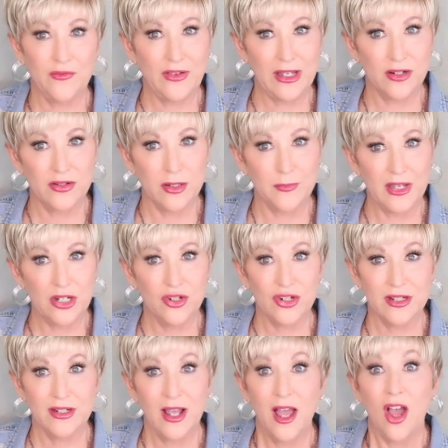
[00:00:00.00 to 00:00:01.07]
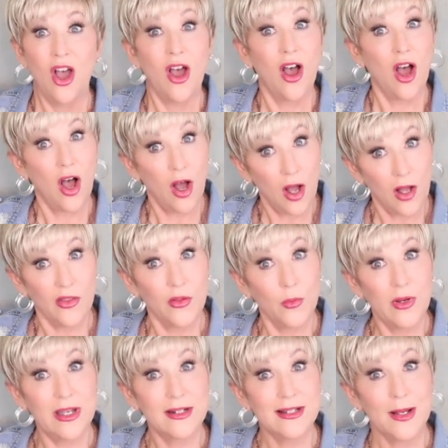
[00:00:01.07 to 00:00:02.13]
I failed to mention, all the
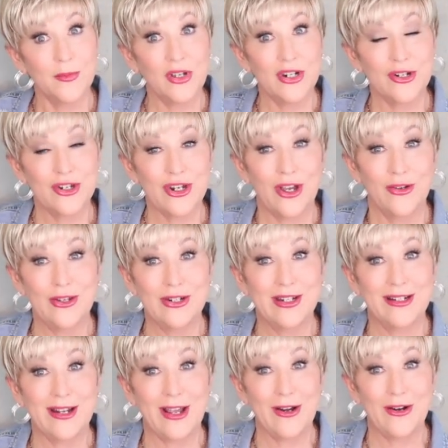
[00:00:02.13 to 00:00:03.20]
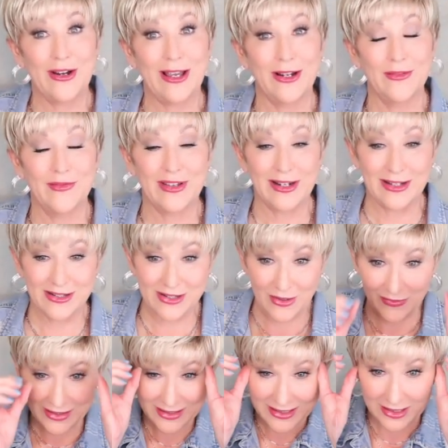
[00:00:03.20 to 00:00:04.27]
wigs I'm going to show you today are Ellen Wille.
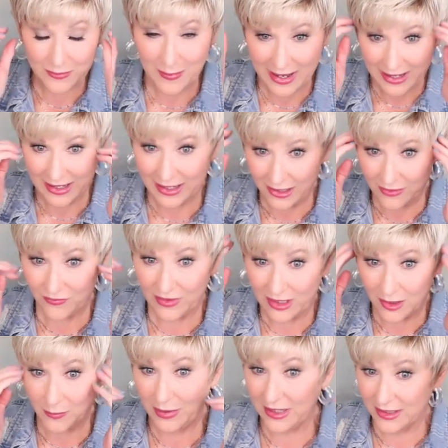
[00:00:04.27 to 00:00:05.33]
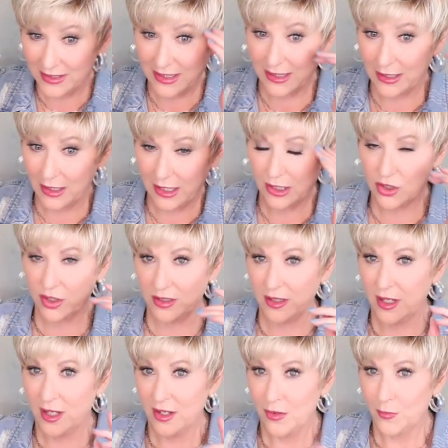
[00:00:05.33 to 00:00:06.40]
So this is my Ellen Wille Pixie Collection,
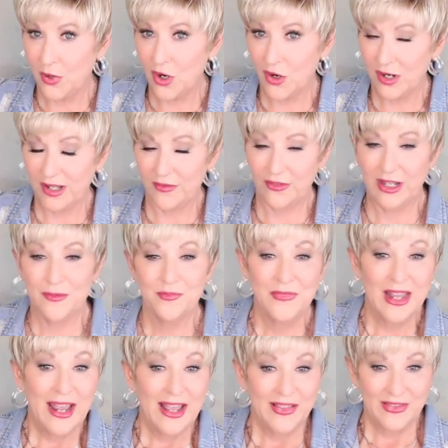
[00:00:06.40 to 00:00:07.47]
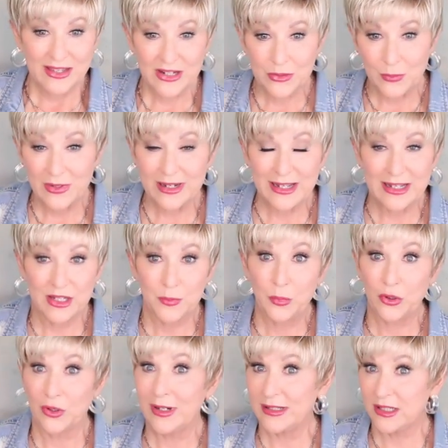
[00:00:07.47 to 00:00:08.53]
part of it. This one is
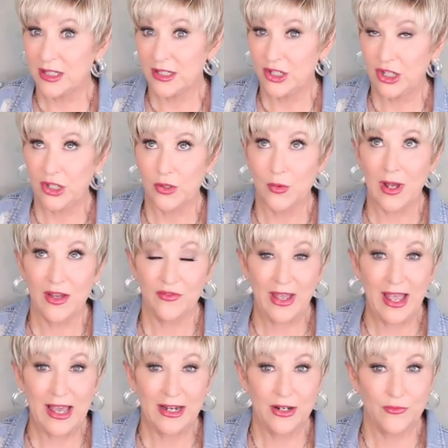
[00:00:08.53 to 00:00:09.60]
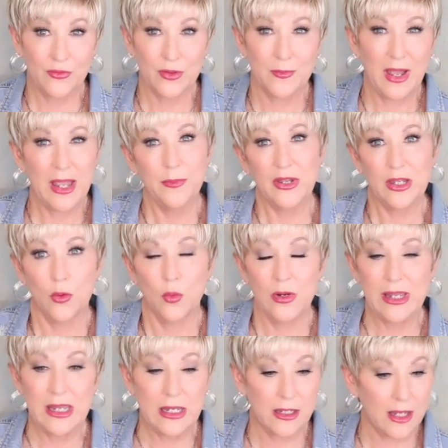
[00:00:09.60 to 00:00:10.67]
pretty new. I've had it for maybe a
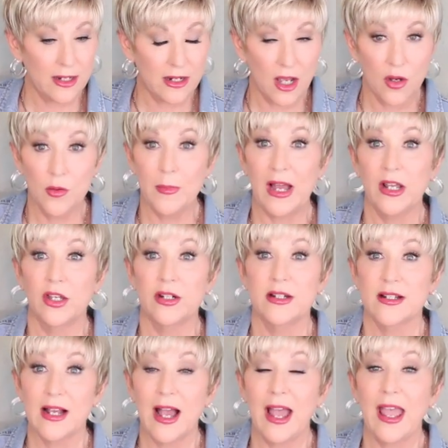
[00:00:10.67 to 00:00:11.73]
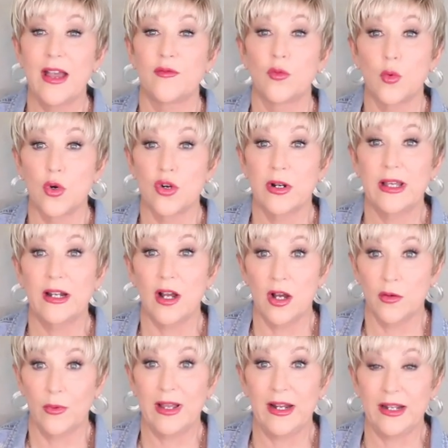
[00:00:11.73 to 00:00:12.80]
week, and oh my goodness, I have worn it
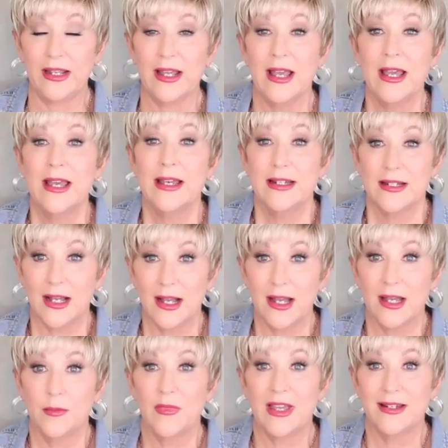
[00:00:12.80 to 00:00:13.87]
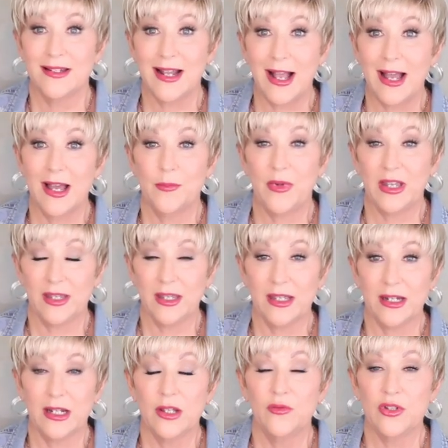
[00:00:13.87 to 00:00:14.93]
already time and time
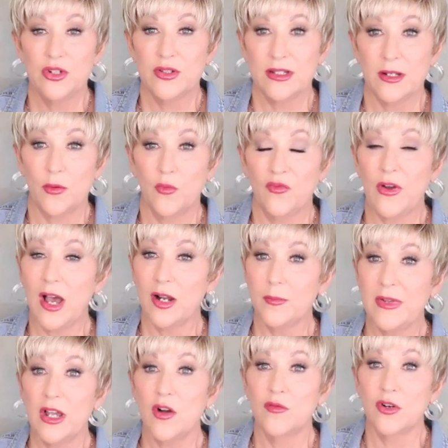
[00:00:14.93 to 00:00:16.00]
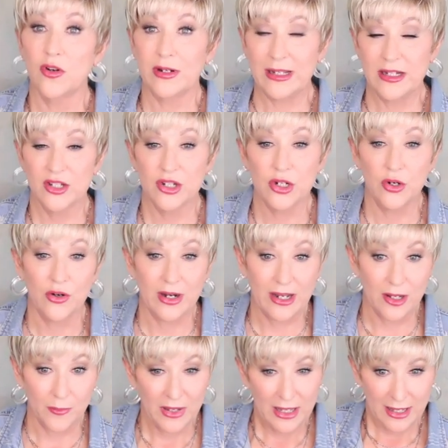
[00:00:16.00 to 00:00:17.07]
again. If you follow me over on
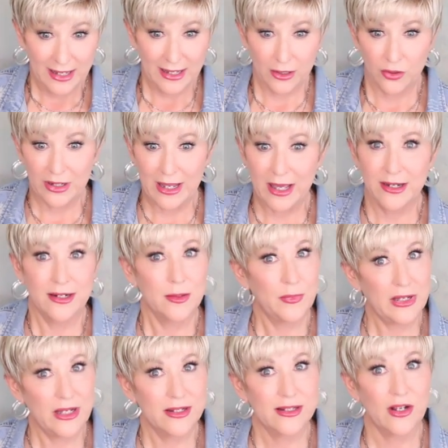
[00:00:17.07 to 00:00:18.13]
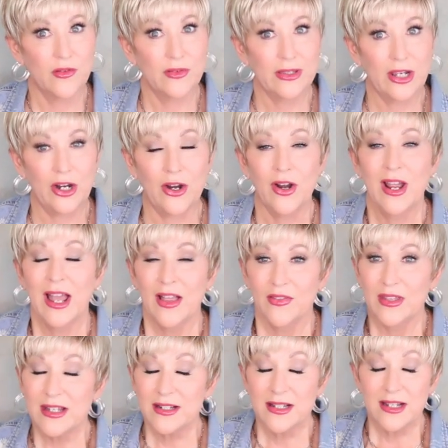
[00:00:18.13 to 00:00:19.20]
Instagram, it created a buzz over there.
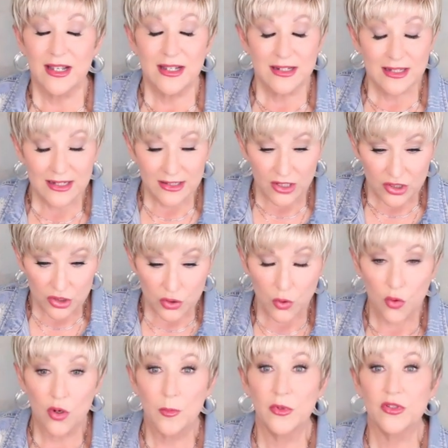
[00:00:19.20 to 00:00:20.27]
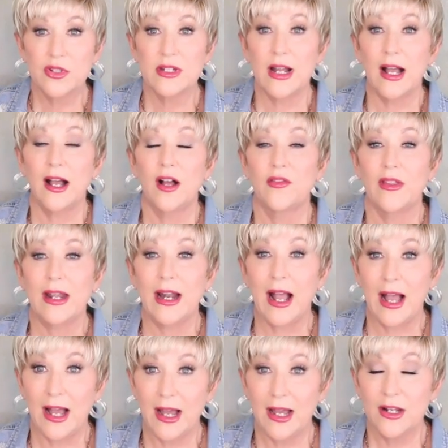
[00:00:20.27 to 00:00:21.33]
This is an adorable style that
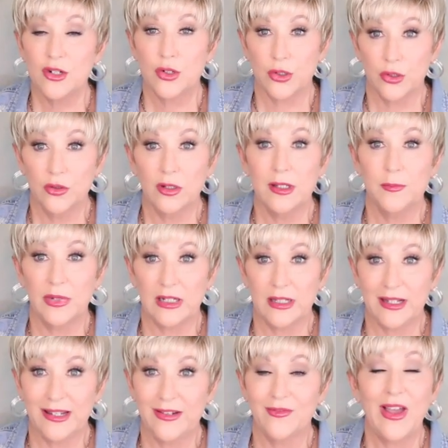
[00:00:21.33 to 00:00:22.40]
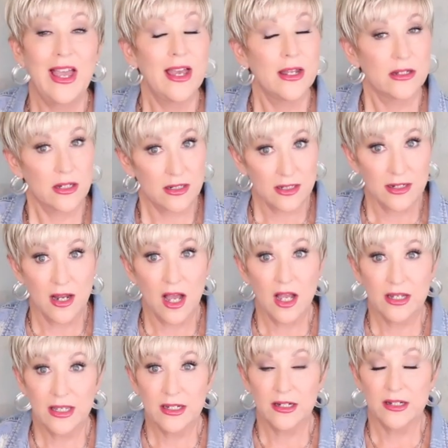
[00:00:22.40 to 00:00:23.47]
I truly believe does
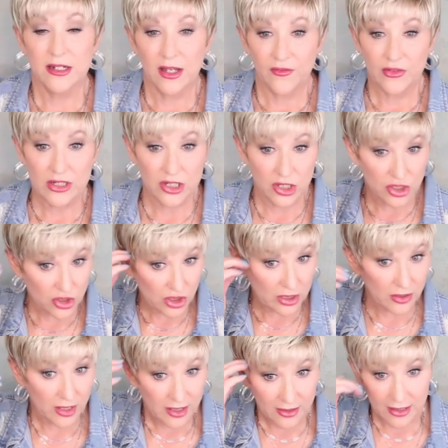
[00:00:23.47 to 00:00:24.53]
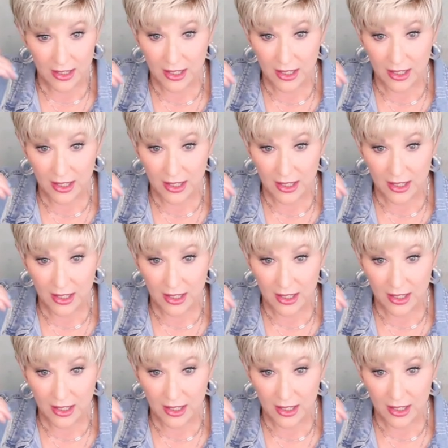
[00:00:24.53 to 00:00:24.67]
not get enough attention.